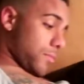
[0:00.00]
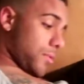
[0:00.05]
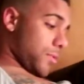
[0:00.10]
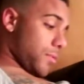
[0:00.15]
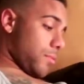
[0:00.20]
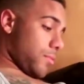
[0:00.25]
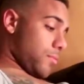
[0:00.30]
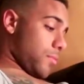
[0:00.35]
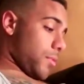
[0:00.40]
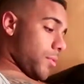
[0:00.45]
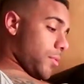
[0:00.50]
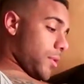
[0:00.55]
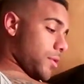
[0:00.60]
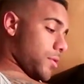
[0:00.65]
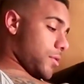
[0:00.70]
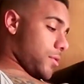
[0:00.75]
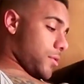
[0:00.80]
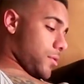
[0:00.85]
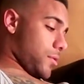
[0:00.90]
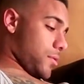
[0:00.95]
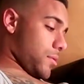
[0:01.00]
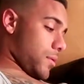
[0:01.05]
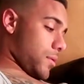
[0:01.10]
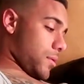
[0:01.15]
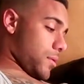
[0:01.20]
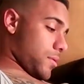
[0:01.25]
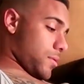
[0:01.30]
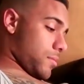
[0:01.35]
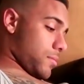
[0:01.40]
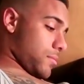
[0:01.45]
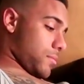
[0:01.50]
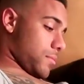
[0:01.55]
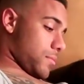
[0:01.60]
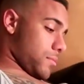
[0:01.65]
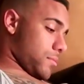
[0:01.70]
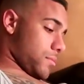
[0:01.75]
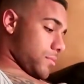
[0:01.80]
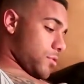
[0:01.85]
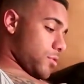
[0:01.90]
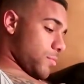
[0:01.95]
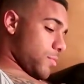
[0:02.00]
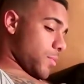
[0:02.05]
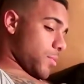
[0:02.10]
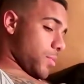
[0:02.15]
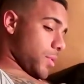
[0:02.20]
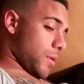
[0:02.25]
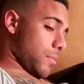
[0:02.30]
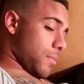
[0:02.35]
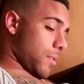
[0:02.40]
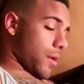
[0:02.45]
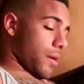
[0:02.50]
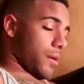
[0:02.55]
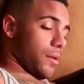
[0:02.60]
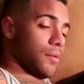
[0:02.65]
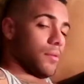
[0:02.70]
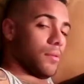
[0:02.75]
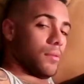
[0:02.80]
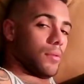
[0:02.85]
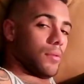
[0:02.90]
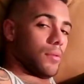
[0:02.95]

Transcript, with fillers: we we watched two people get married.